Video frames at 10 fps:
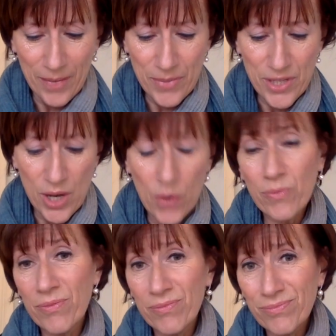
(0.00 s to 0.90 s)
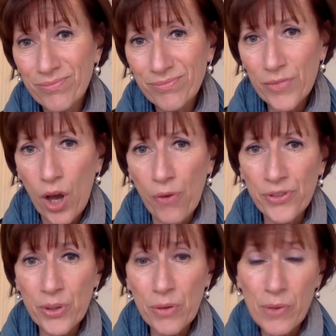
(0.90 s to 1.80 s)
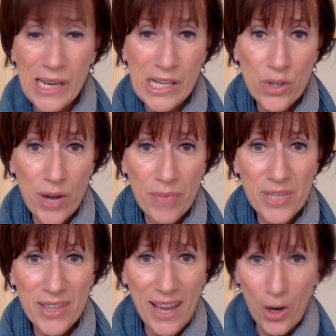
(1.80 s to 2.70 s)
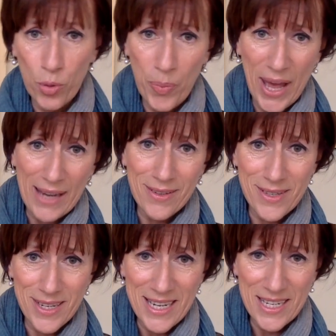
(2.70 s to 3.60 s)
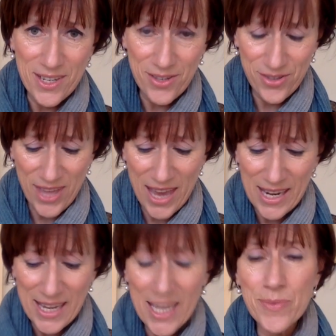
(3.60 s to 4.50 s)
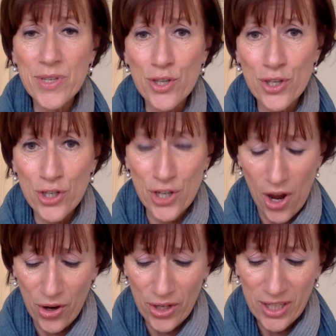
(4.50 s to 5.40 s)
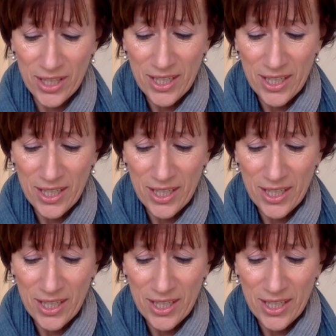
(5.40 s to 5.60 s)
So often if we get trapped in that old pattern as leaders, then it keeps us stuck,